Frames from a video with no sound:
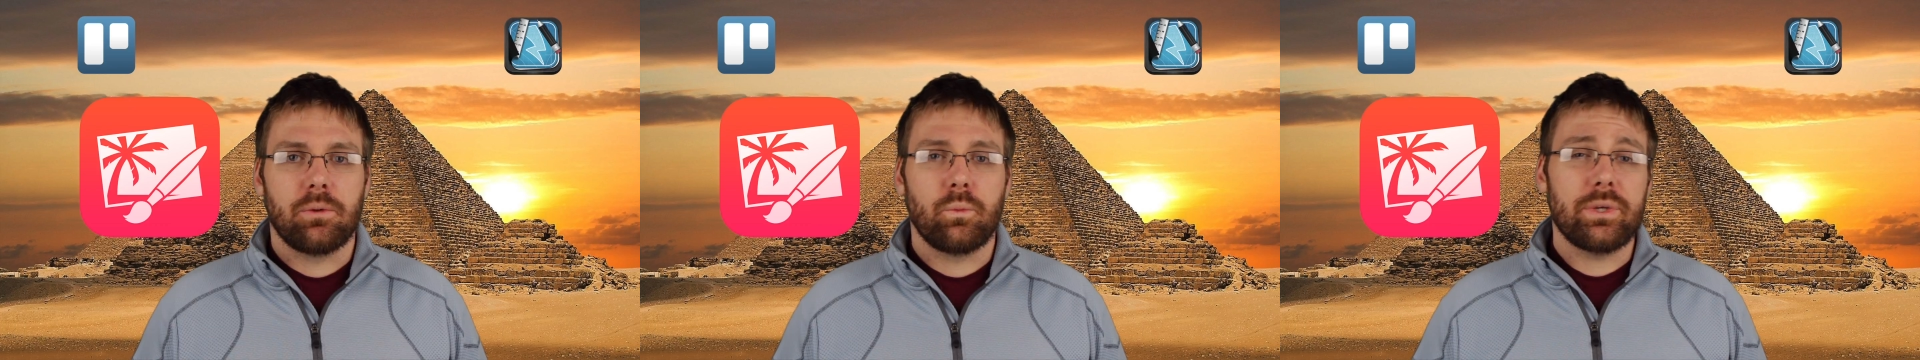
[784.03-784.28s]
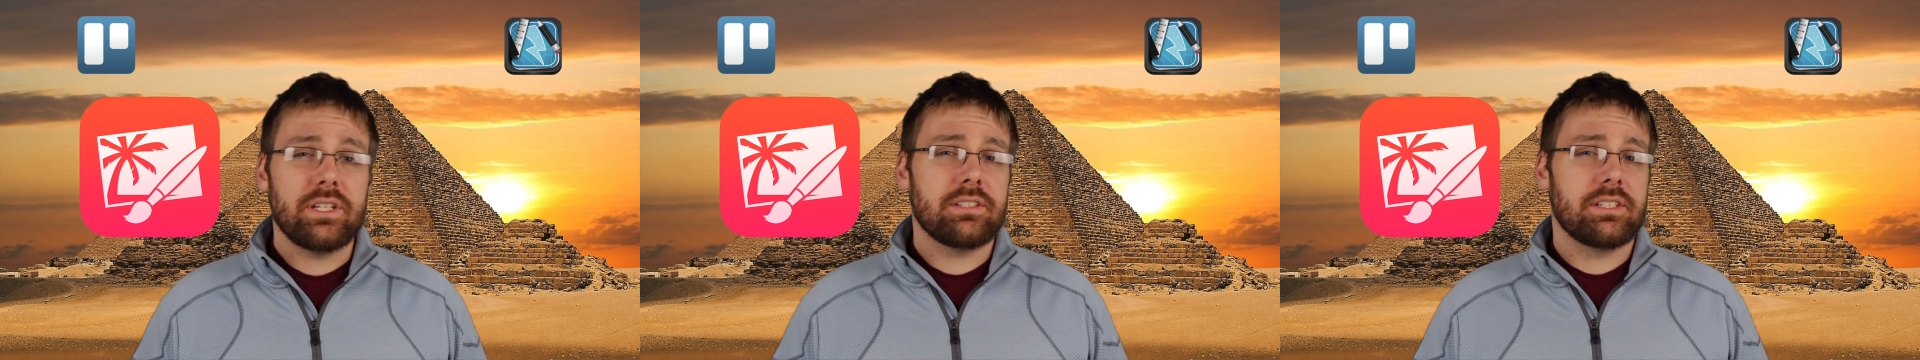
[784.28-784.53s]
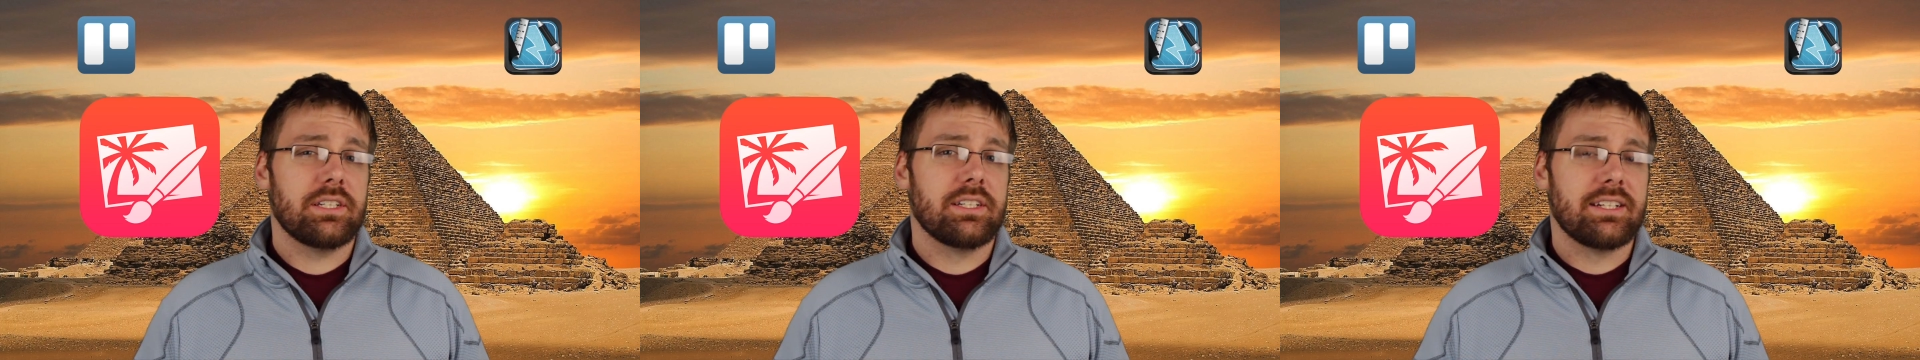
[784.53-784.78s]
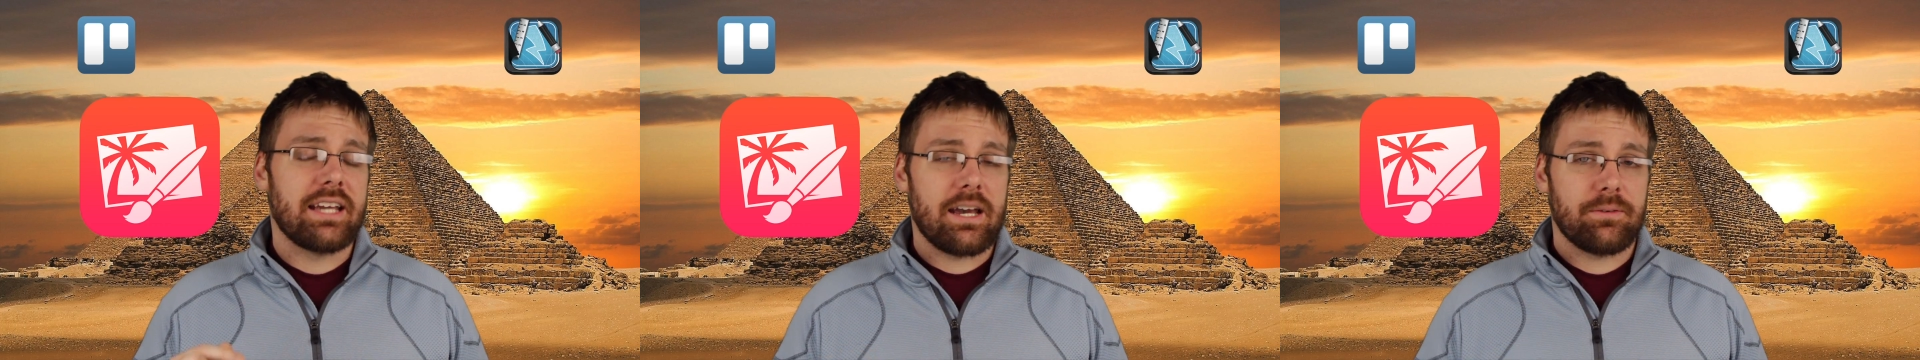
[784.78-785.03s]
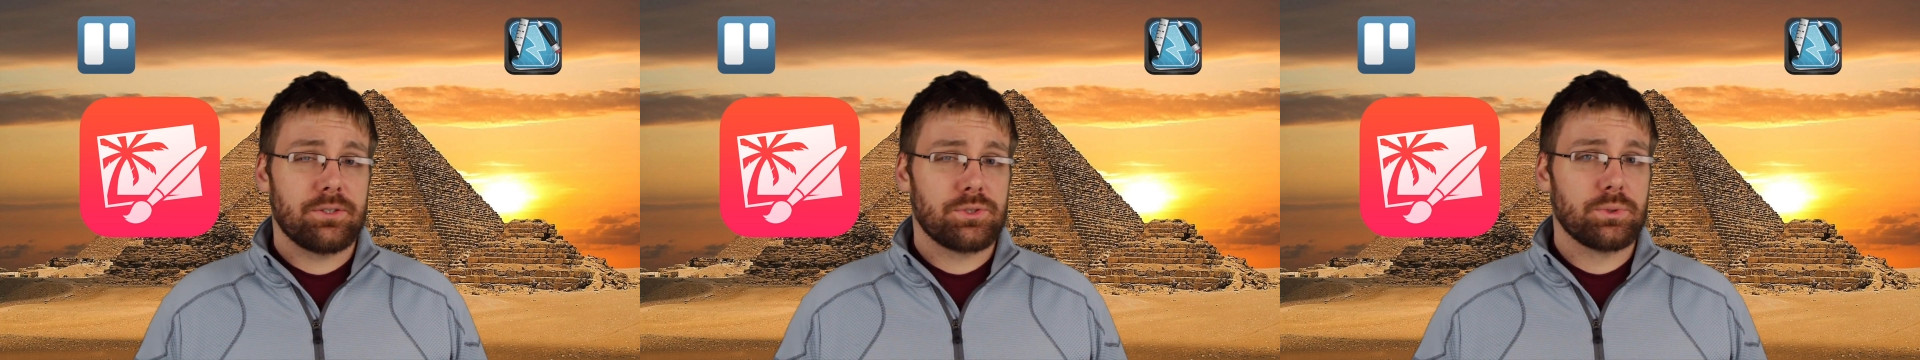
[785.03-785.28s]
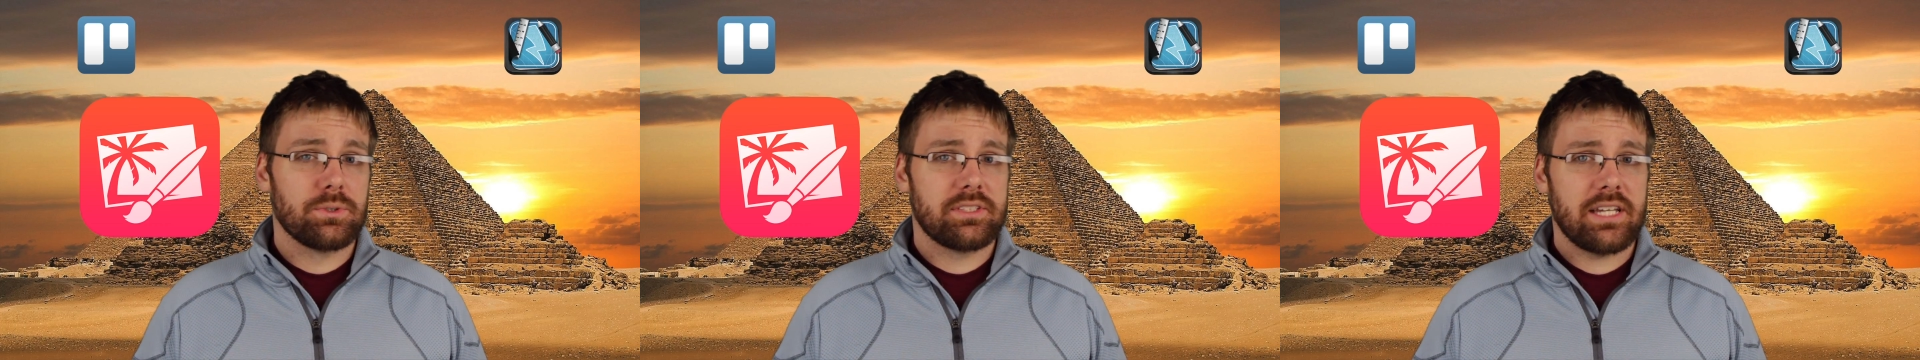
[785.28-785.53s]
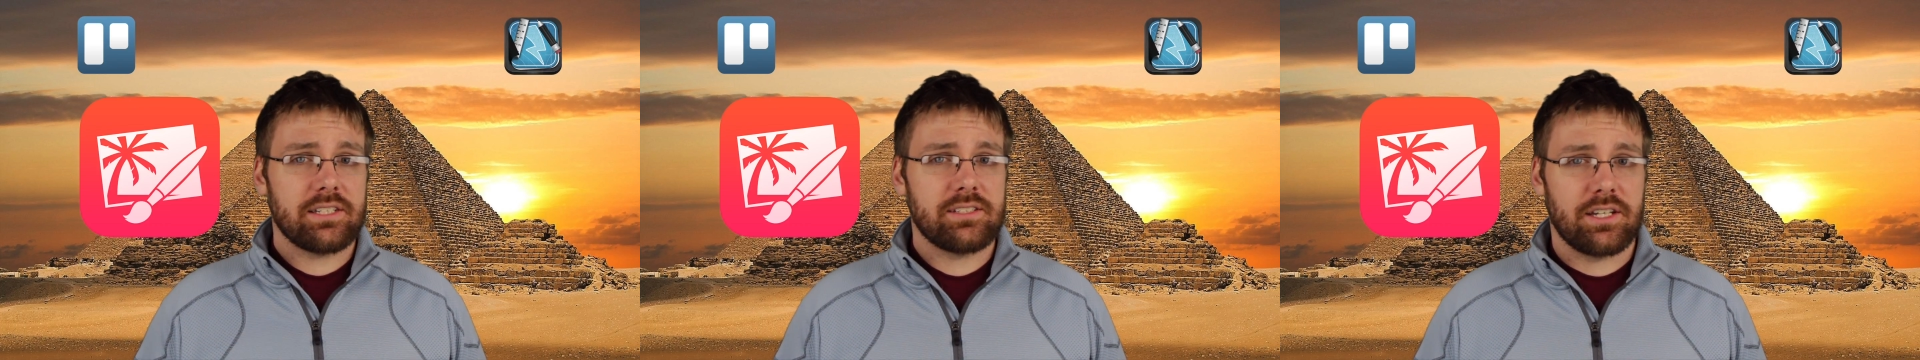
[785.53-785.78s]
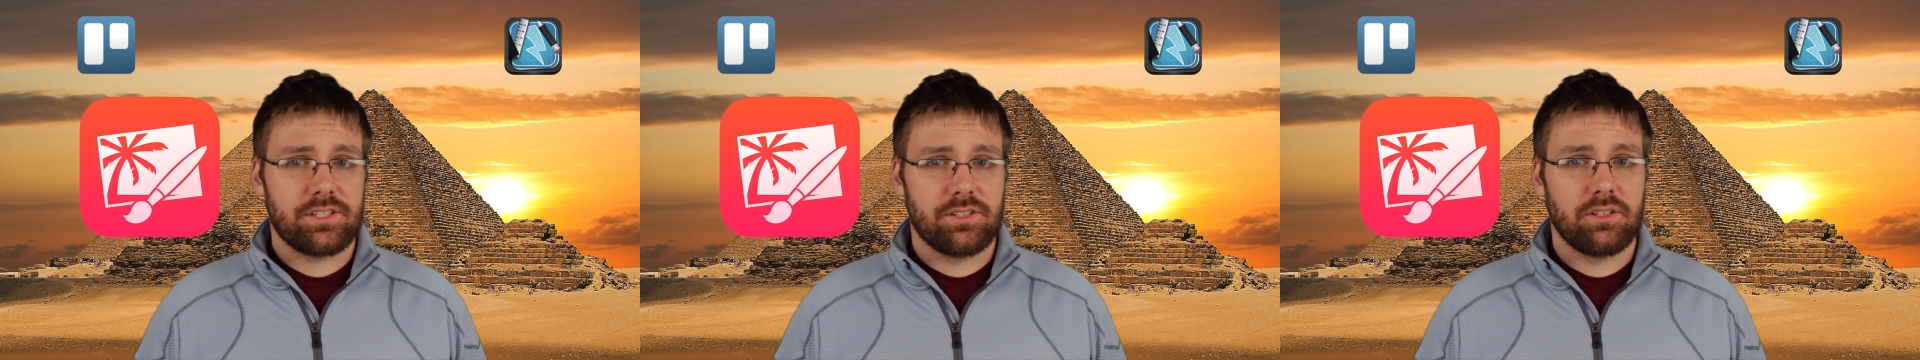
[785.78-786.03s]
We did an after-school tech
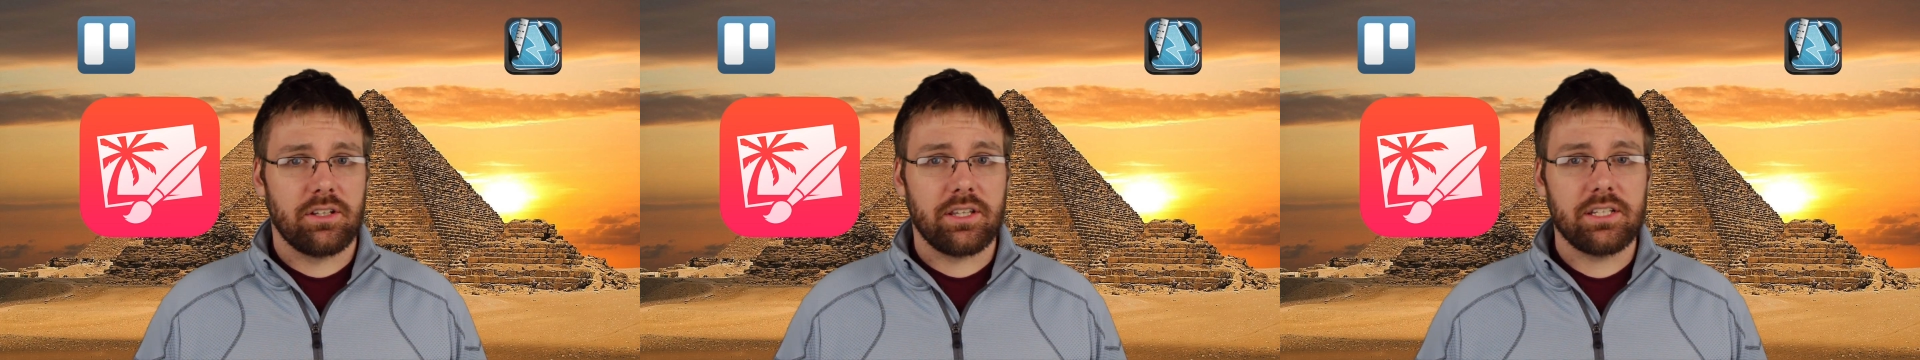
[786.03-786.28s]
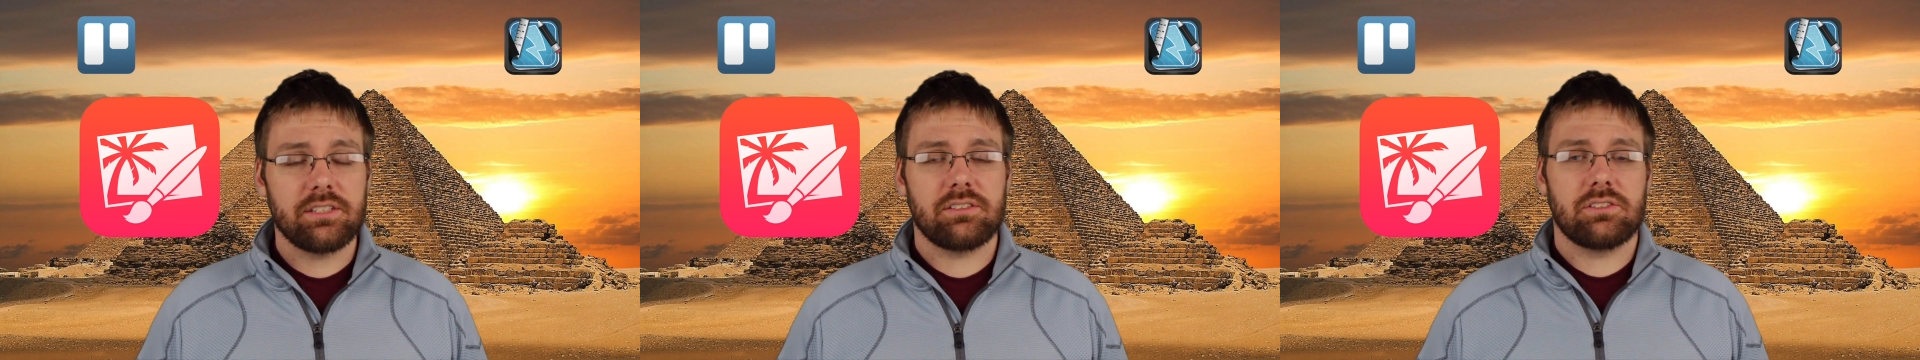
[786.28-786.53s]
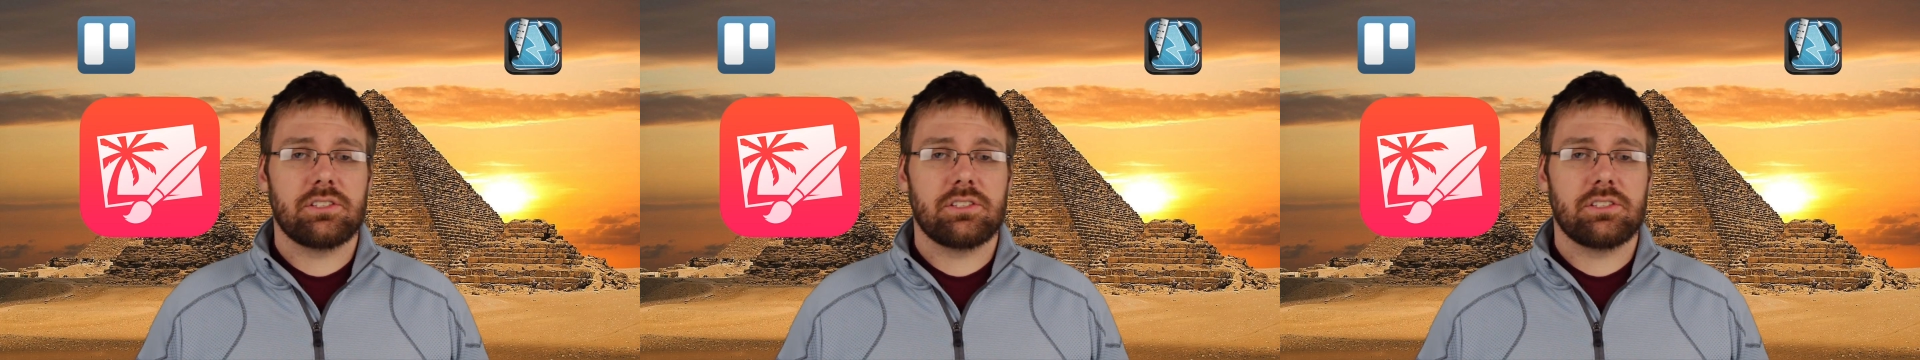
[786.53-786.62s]
session on this,